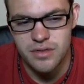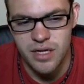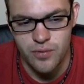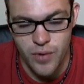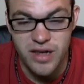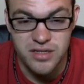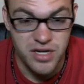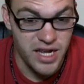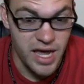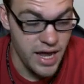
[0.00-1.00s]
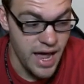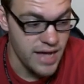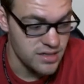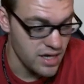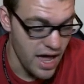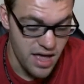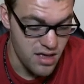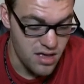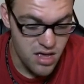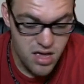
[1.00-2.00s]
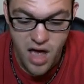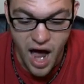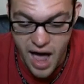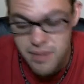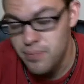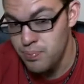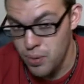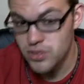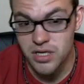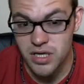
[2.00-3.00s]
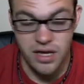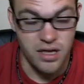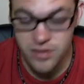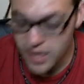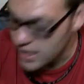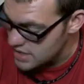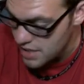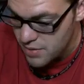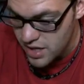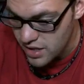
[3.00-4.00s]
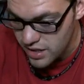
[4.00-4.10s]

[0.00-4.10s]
Like ranks are gonna kick ass. Like I personally like I said, man.